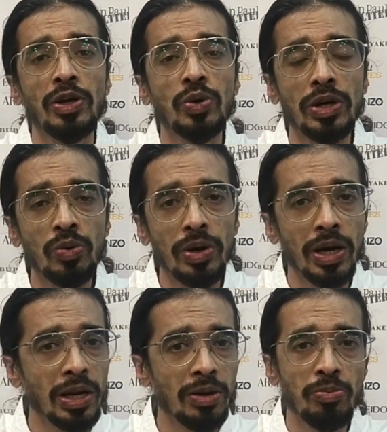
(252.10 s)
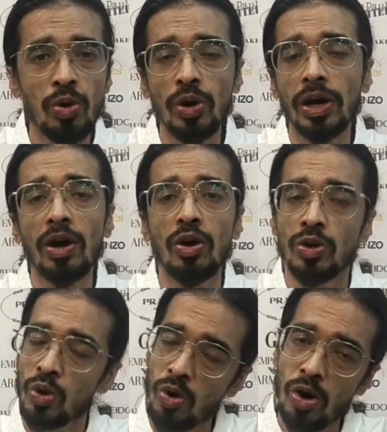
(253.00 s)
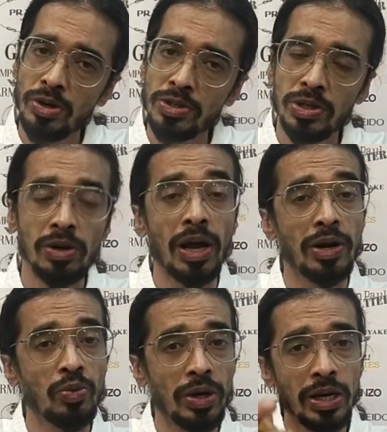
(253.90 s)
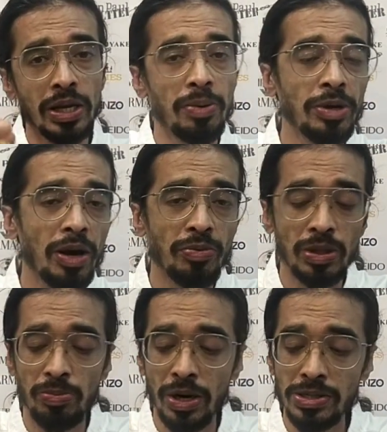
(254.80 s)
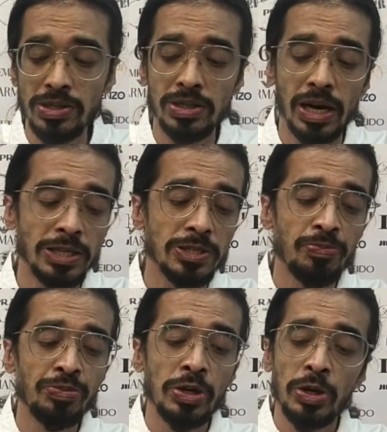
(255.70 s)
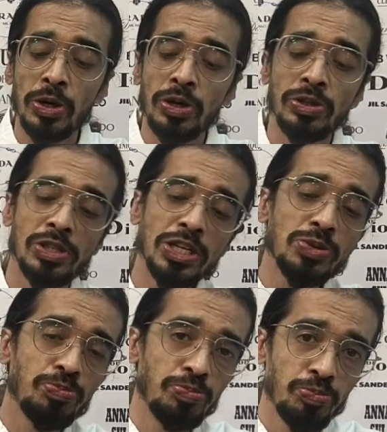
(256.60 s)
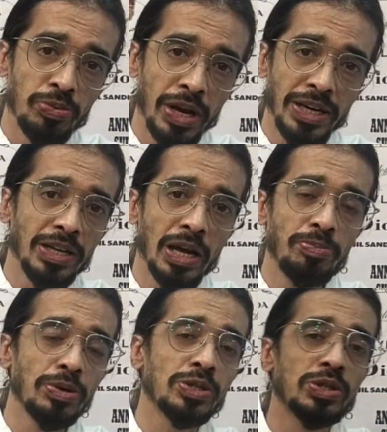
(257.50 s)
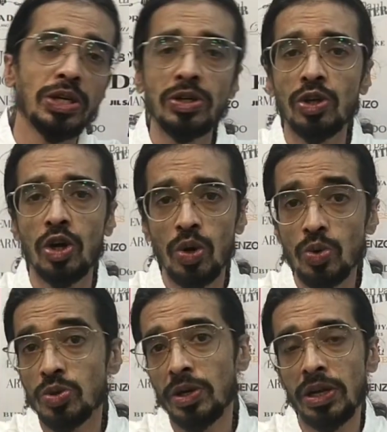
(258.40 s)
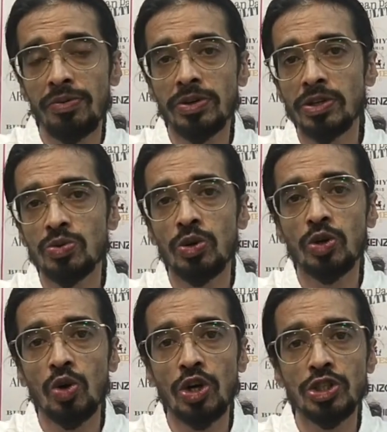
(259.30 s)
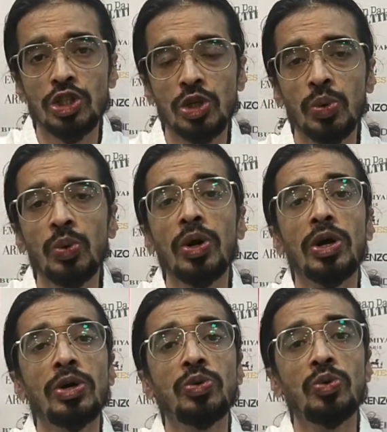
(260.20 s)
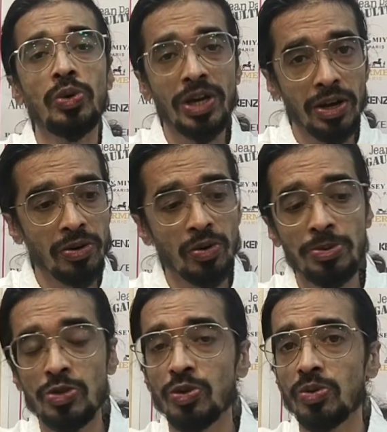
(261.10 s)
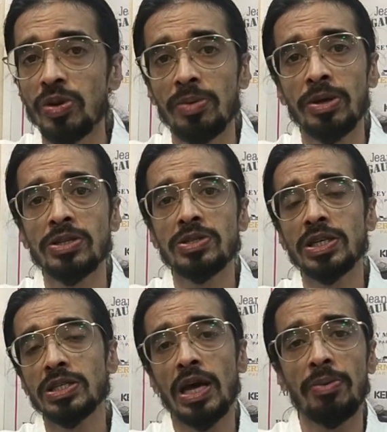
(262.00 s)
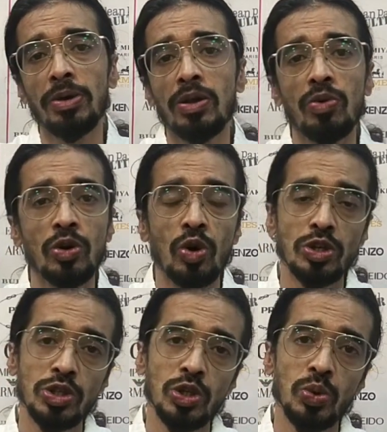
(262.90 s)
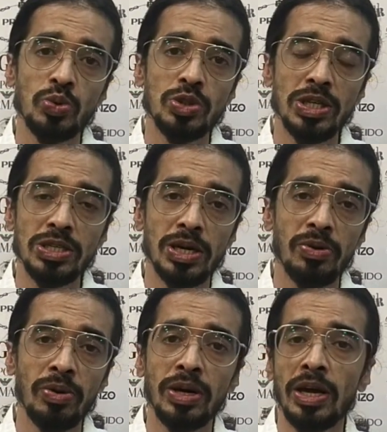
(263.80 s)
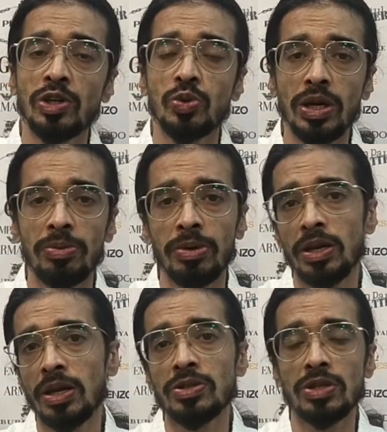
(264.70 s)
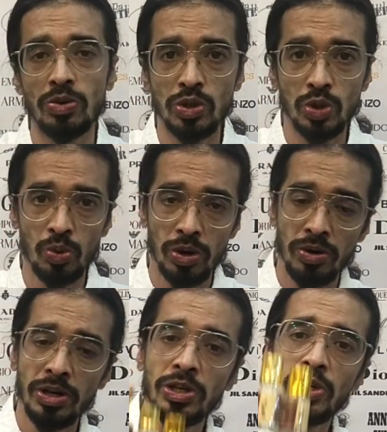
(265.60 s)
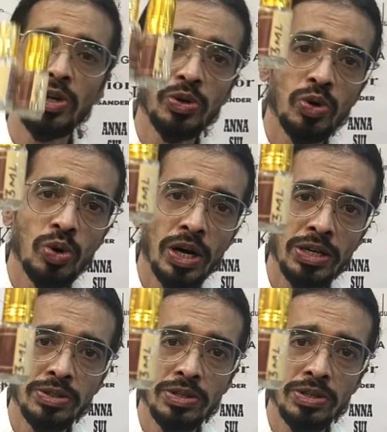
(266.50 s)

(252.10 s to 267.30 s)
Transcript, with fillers: You can go ahead and book your orders here. And quickly coming up with the prices, guys, this ninety-nine percent close Creed Aventus will cost you three hundred rupees for three milliliters, six milliliters will cost you six hundred, and twelve milliliters is one thousand two hundred. Here you go, guys.